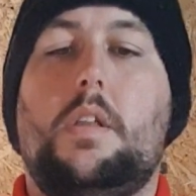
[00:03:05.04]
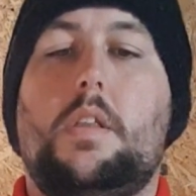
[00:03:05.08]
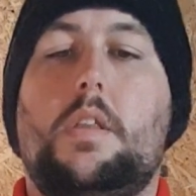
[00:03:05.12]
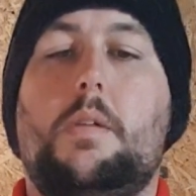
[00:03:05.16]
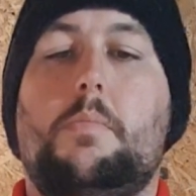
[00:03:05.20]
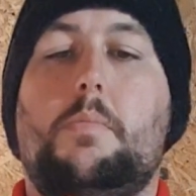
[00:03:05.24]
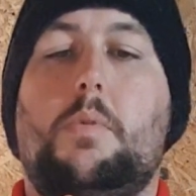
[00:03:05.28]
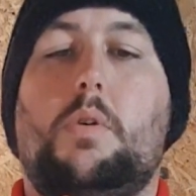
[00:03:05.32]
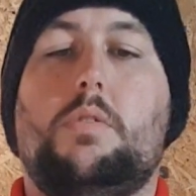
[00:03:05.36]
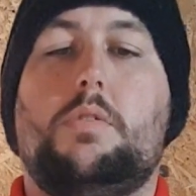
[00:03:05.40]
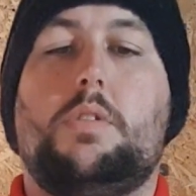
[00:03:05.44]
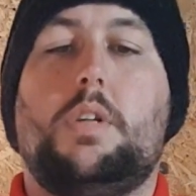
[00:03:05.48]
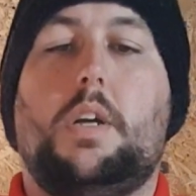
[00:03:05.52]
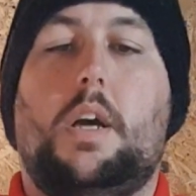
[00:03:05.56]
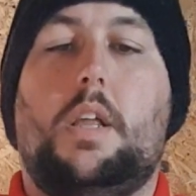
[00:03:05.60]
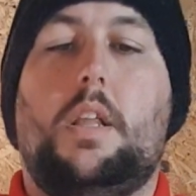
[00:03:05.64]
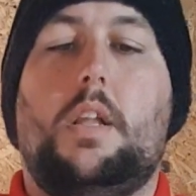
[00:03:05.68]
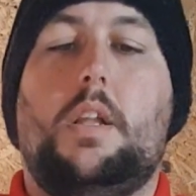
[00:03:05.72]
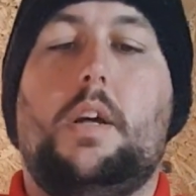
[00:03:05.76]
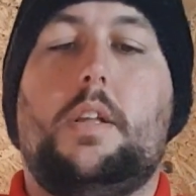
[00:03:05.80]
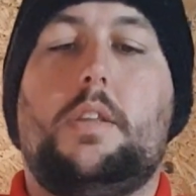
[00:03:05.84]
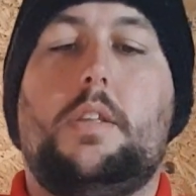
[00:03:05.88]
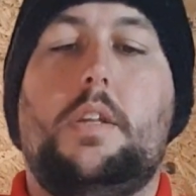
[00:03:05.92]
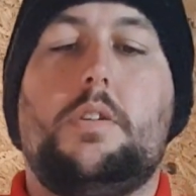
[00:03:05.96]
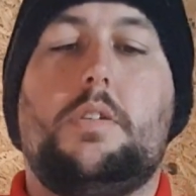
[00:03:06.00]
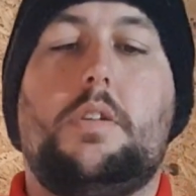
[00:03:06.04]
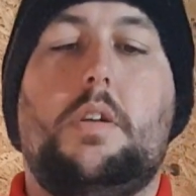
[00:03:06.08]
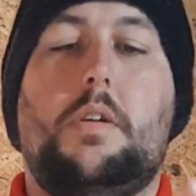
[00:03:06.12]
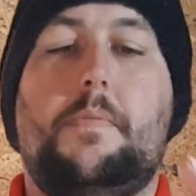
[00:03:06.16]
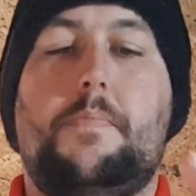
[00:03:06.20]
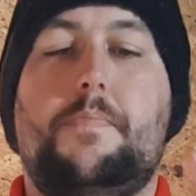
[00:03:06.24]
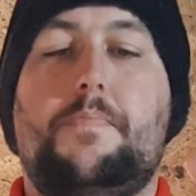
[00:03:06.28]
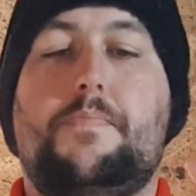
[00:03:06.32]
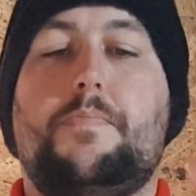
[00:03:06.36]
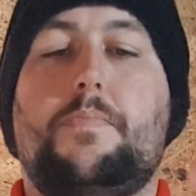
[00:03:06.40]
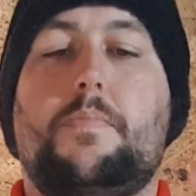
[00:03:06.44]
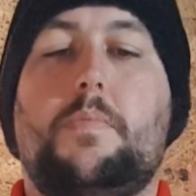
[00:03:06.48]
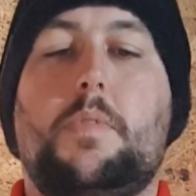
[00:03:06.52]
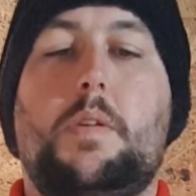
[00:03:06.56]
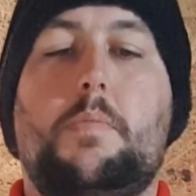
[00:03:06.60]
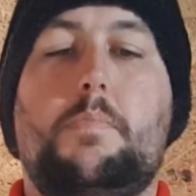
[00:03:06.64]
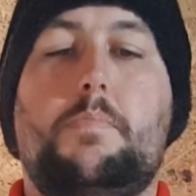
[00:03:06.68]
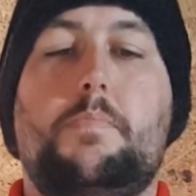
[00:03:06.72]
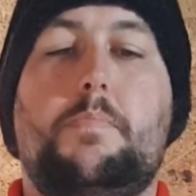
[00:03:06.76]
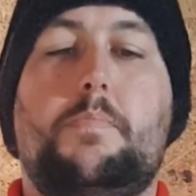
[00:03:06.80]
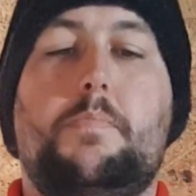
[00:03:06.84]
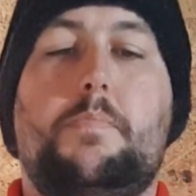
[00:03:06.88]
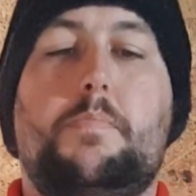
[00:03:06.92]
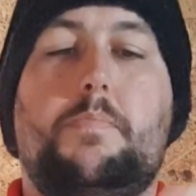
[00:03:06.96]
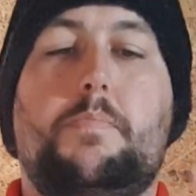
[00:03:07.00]
the mold together like this,
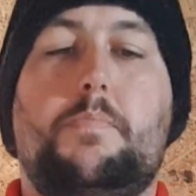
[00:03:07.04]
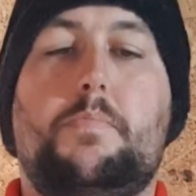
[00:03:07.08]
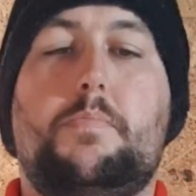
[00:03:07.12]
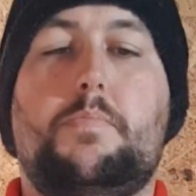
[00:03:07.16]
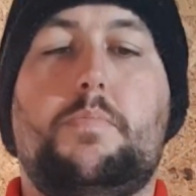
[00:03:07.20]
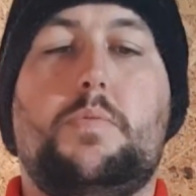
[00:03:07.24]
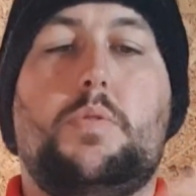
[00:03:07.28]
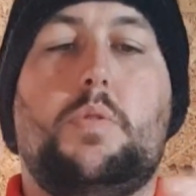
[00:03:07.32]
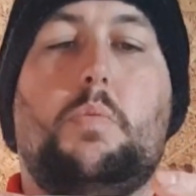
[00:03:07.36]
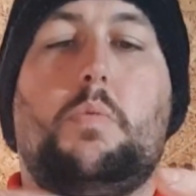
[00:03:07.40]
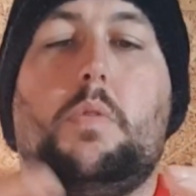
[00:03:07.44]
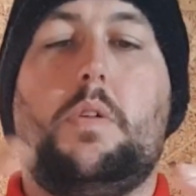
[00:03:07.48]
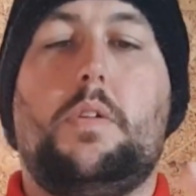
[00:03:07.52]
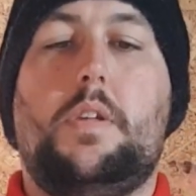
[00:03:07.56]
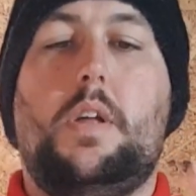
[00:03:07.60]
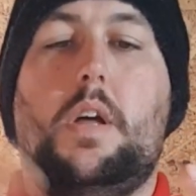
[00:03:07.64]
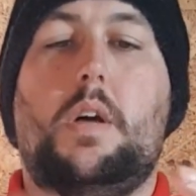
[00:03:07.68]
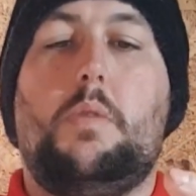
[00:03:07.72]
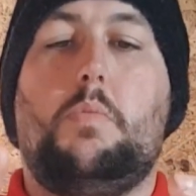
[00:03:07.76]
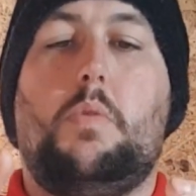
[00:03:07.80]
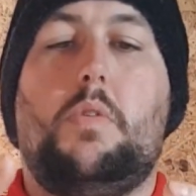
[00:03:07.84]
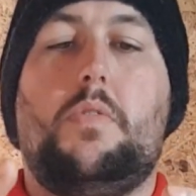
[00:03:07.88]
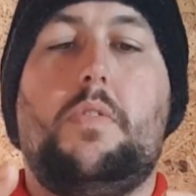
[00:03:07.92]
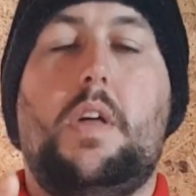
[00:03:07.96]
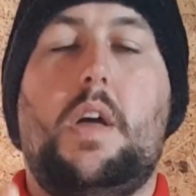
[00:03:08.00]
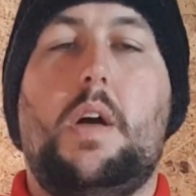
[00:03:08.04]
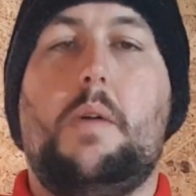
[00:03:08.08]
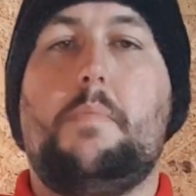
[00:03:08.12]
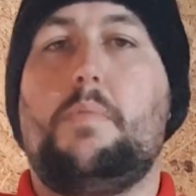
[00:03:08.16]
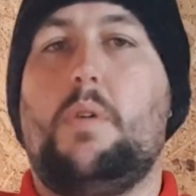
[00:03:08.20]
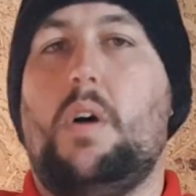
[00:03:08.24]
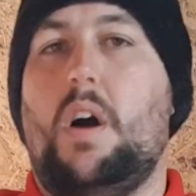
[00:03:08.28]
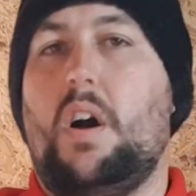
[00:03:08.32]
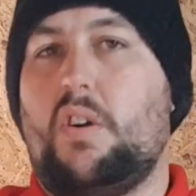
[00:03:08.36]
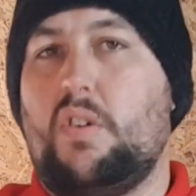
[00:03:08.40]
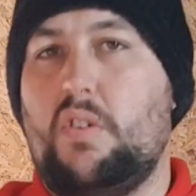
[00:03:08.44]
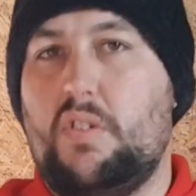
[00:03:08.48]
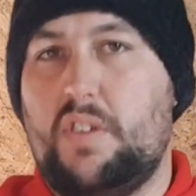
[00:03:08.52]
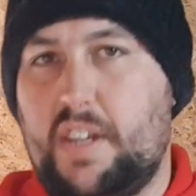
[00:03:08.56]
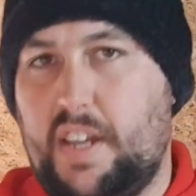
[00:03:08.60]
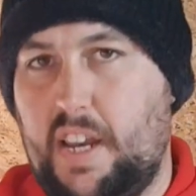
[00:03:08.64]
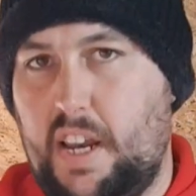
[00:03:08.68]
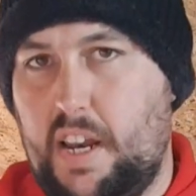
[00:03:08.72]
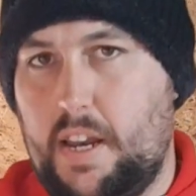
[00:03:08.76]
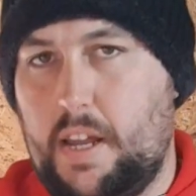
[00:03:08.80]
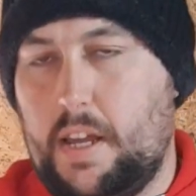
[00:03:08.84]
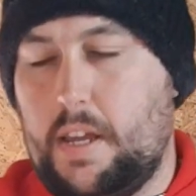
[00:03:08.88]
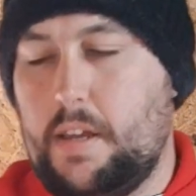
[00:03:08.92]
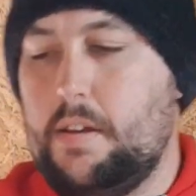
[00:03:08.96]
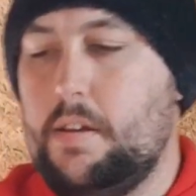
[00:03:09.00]
so one there and one there, but I couldn't get
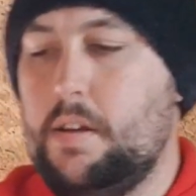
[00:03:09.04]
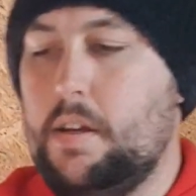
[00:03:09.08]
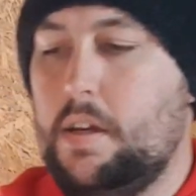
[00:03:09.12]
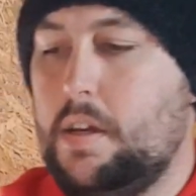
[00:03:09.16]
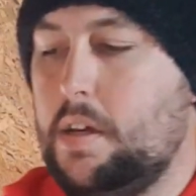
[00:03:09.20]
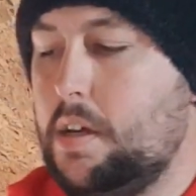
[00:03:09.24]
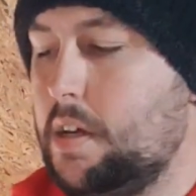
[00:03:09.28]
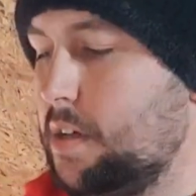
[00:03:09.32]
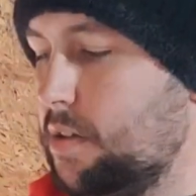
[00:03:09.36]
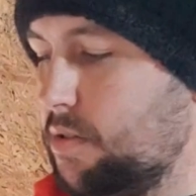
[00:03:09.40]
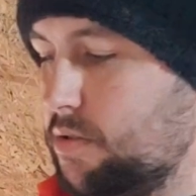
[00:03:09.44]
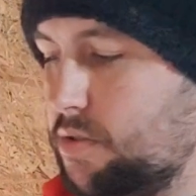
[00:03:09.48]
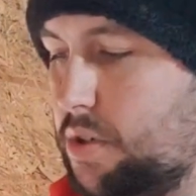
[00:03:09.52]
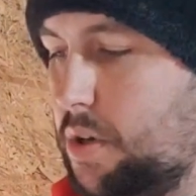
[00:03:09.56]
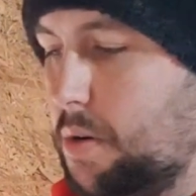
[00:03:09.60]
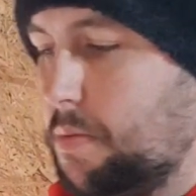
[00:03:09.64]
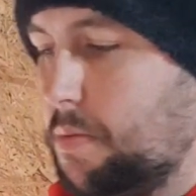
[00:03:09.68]
any. So